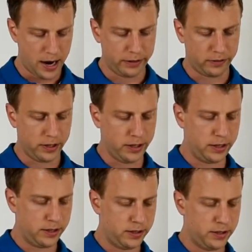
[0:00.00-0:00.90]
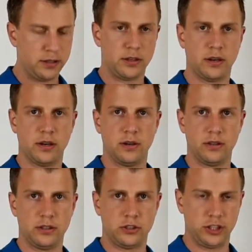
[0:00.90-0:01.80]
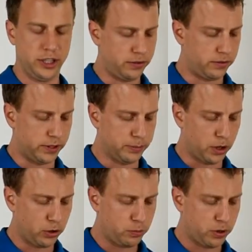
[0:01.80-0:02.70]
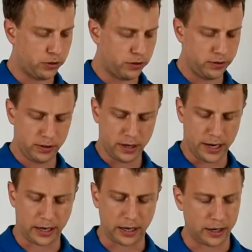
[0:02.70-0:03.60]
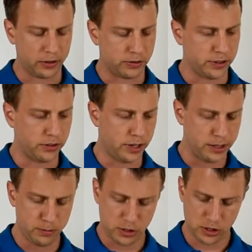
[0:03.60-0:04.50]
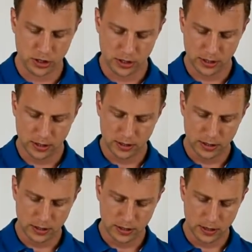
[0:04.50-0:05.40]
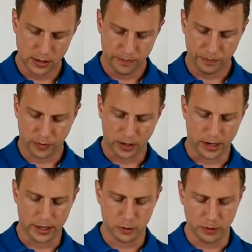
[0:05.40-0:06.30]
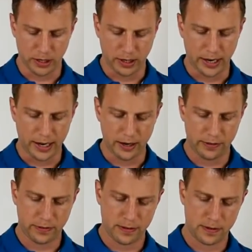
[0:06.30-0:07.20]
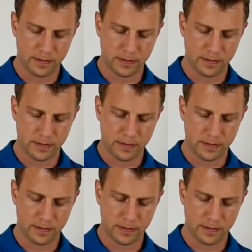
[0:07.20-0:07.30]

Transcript: I take the scene remote button. I click it 3 times and it's being added.